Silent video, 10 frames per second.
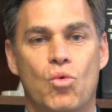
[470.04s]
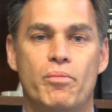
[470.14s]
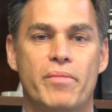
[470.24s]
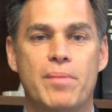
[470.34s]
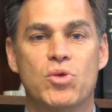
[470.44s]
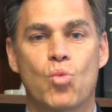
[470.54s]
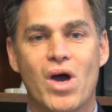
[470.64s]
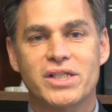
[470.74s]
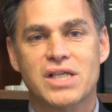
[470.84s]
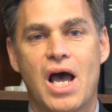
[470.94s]
maybe
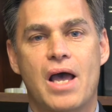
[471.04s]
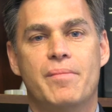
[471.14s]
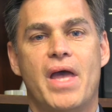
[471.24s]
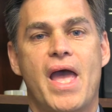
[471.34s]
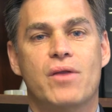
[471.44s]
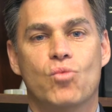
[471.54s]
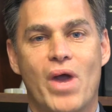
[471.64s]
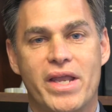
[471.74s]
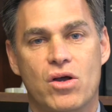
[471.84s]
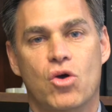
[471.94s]
one time and
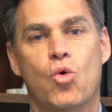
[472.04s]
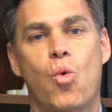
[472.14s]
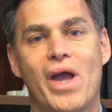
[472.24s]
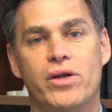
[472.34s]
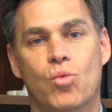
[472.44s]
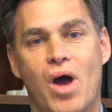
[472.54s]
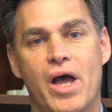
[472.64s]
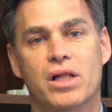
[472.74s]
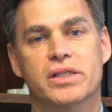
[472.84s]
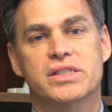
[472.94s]
wait quite a
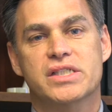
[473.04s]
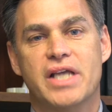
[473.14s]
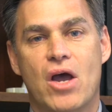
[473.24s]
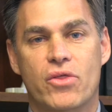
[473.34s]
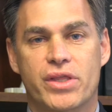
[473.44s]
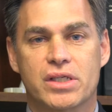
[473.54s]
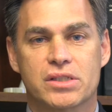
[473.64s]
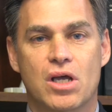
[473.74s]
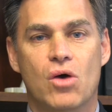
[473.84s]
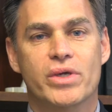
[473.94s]
while and see how things go.